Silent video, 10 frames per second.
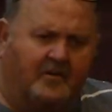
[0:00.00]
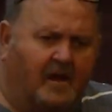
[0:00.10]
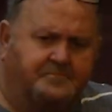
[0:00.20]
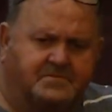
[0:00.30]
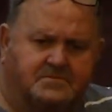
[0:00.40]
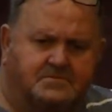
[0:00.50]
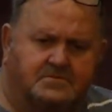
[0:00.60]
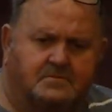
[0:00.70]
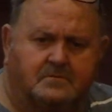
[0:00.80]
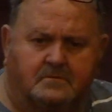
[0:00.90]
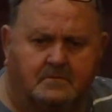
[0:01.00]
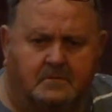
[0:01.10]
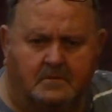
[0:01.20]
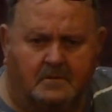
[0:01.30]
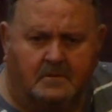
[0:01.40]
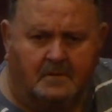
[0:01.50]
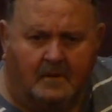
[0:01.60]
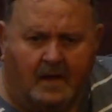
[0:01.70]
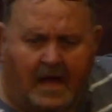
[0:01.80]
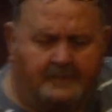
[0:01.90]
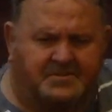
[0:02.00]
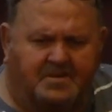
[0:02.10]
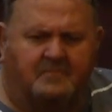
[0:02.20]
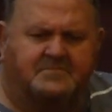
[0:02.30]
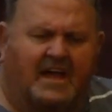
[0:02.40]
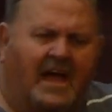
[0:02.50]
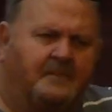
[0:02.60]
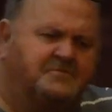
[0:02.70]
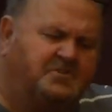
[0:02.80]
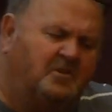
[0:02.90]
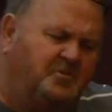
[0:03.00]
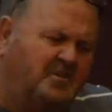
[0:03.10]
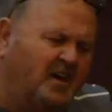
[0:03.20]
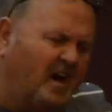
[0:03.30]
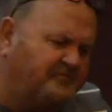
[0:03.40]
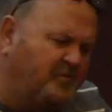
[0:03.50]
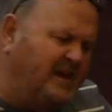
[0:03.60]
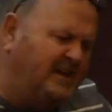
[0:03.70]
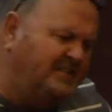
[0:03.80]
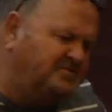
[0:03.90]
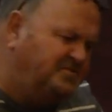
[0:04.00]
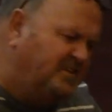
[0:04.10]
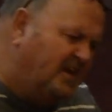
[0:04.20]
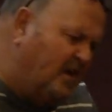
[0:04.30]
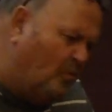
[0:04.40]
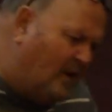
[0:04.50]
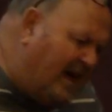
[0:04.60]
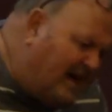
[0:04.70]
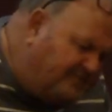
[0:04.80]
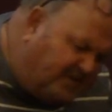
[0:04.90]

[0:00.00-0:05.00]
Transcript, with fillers: options. I mean, sometimes, you know, you got friends and you got a wife, you